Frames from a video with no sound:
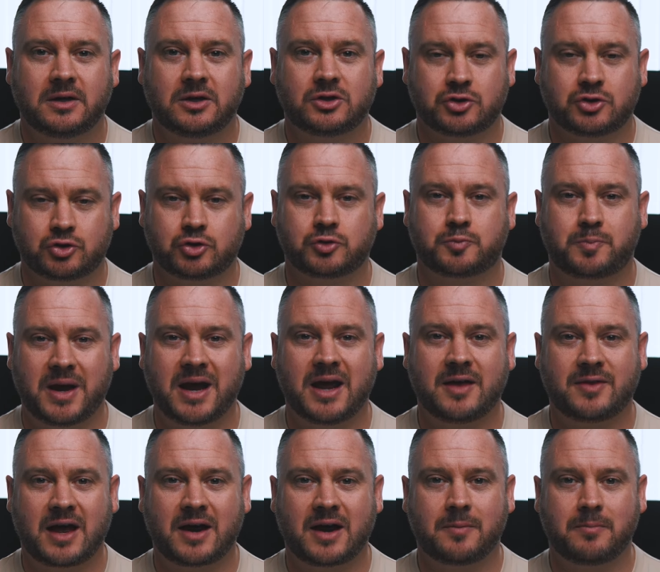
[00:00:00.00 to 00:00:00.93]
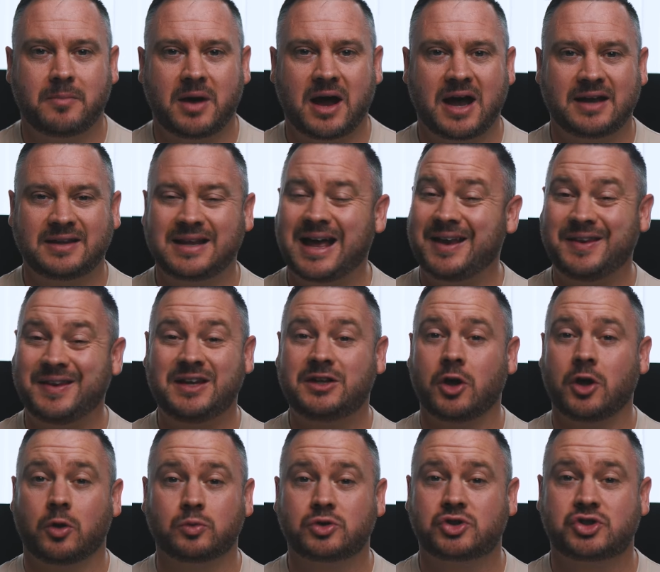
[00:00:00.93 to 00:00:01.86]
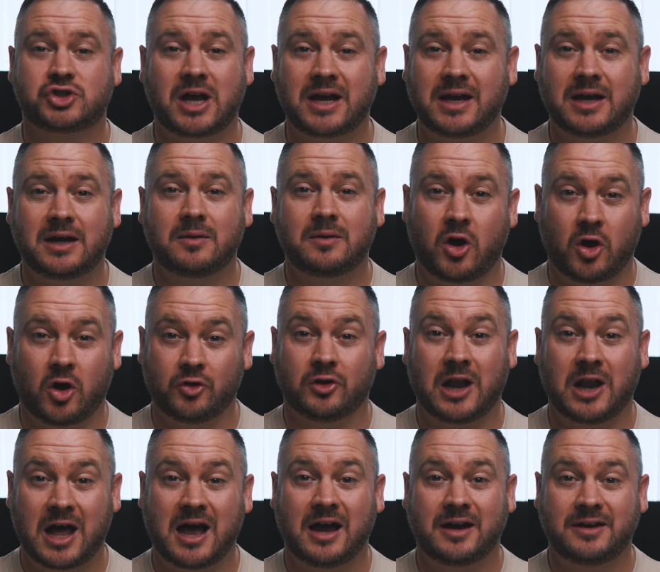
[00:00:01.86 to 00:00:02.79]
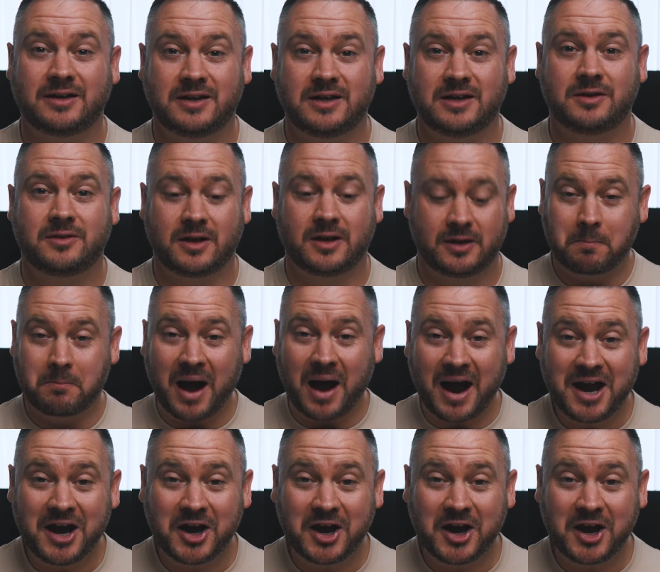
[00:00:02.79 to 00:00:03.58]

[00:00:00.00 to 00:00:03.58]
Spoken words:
So just bear that in mind. And they don't say it online neither. My